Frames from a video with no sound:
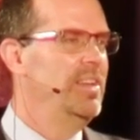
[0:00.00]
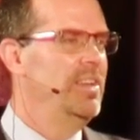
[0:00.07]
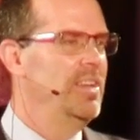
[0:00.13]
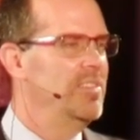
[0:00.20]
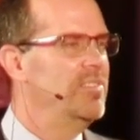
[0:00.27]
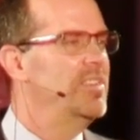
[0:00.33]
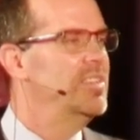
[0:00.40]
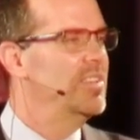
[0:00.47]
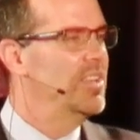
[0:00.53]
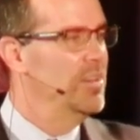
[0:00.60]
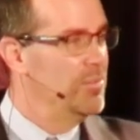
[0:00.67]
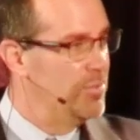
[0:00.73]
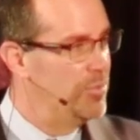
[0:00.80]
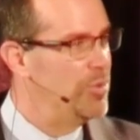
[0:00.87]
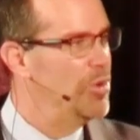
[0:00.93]
Is it
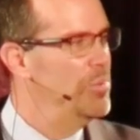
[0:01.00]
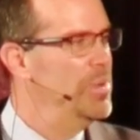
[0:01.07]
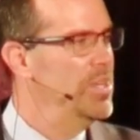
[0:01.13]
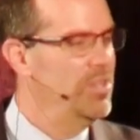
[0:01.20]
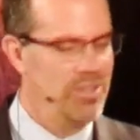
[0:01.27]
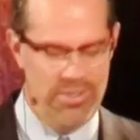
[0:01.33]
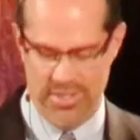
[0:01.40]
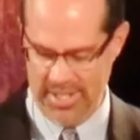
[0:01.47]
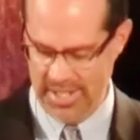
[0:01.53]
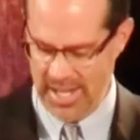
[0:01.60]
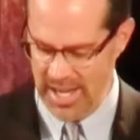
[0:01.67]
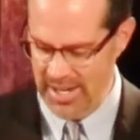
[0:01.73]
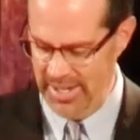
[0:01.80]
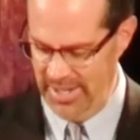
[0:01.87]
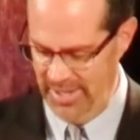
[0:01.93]
conforming you to
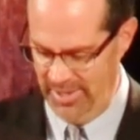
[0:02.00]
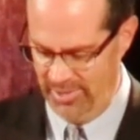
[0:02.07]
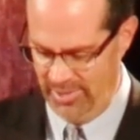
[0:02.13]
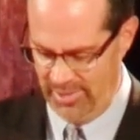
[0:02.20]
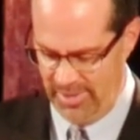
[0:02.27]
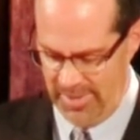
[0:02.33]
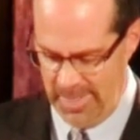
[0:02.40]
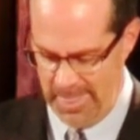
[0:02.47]
godliness?